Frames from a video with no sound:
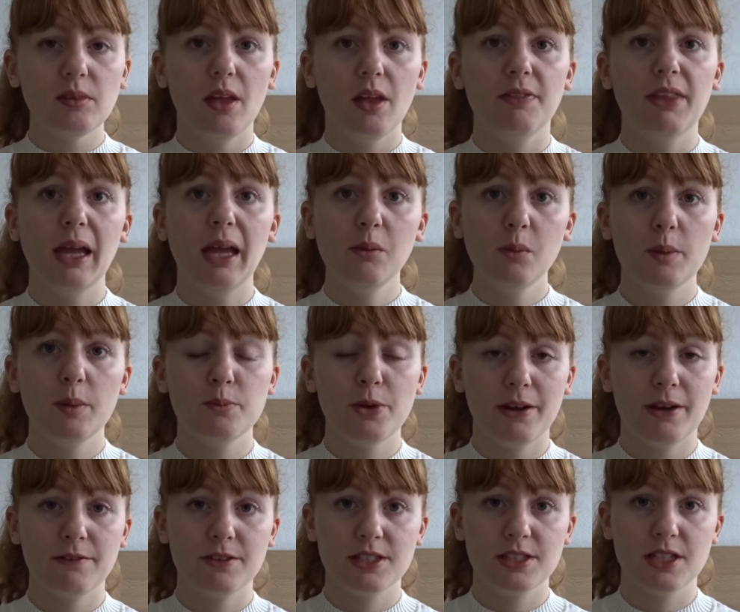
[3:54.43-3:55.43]
Then when
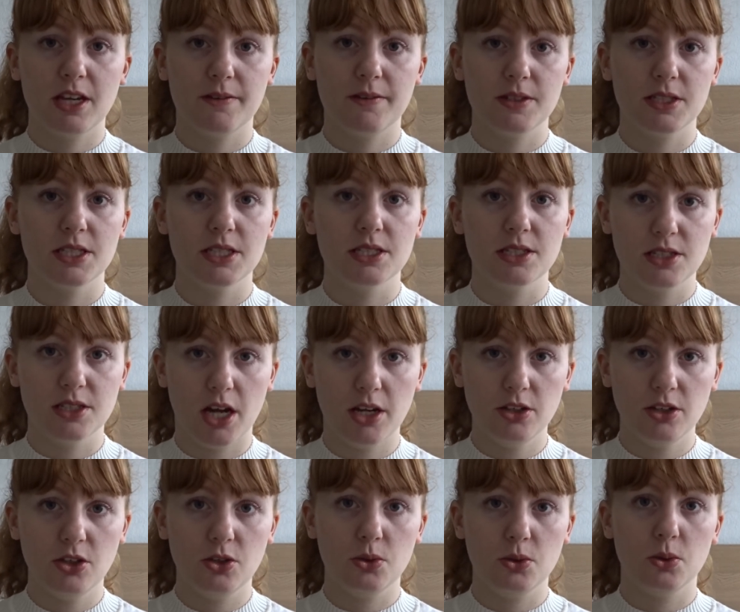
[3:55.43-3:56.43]
breakfast service is
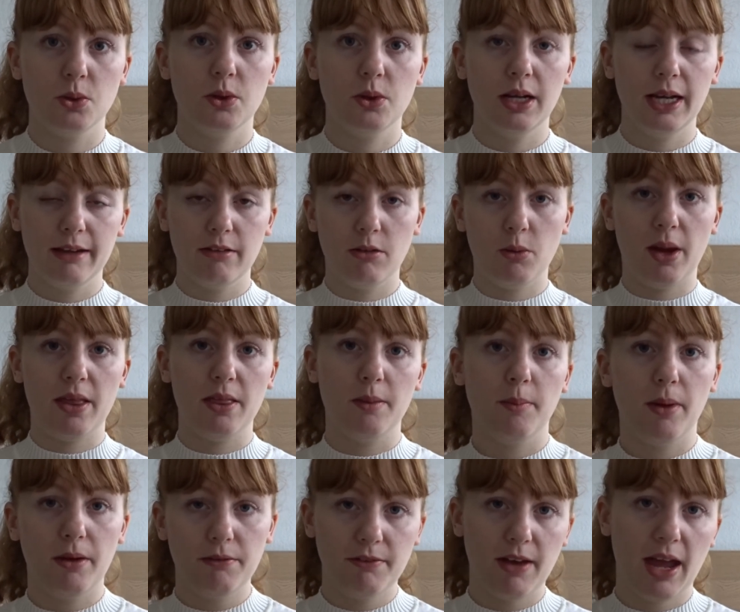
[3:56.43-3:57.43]
done you clear away the
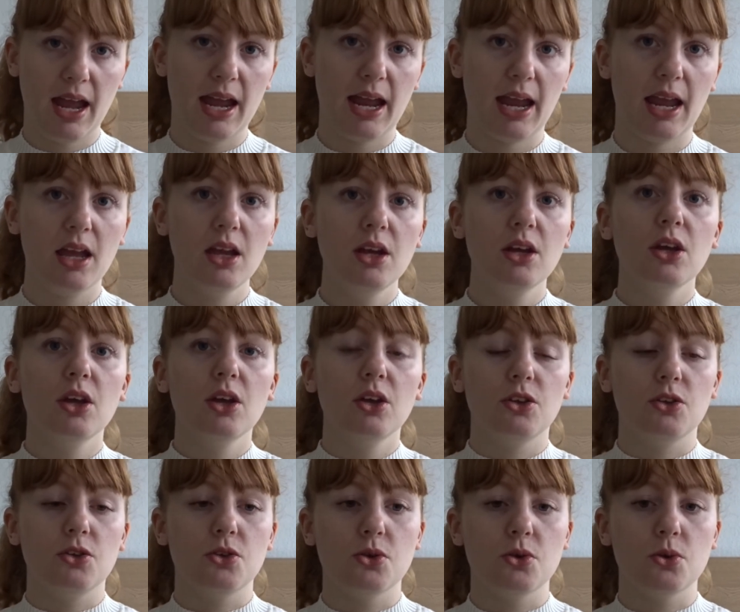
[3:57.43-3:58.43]
buffet,
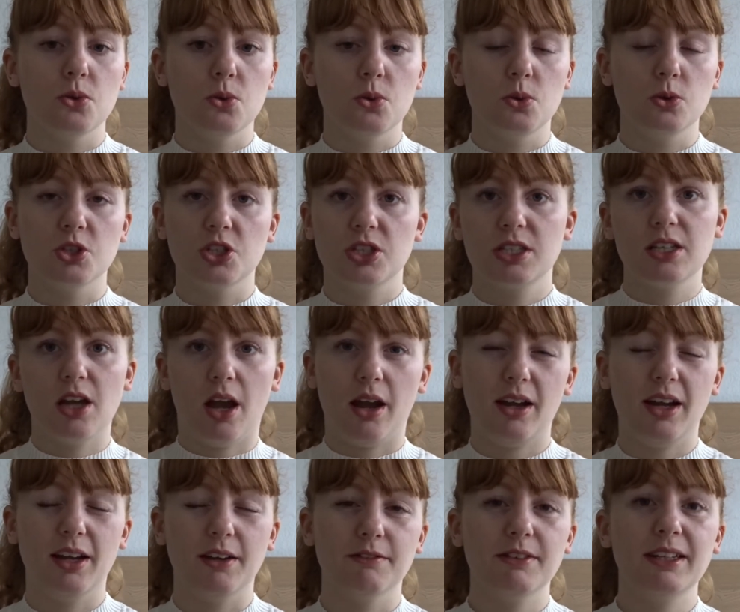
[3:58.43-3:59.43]
you just
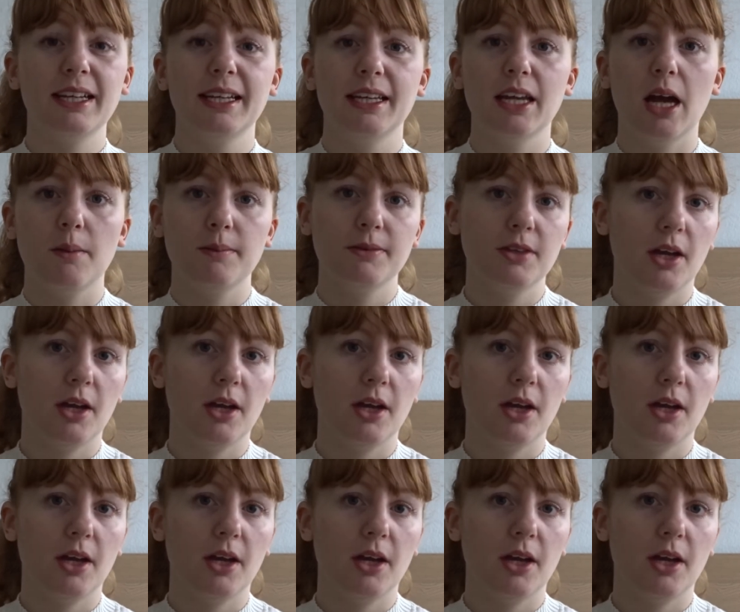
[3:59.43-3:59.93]
kind of clean up,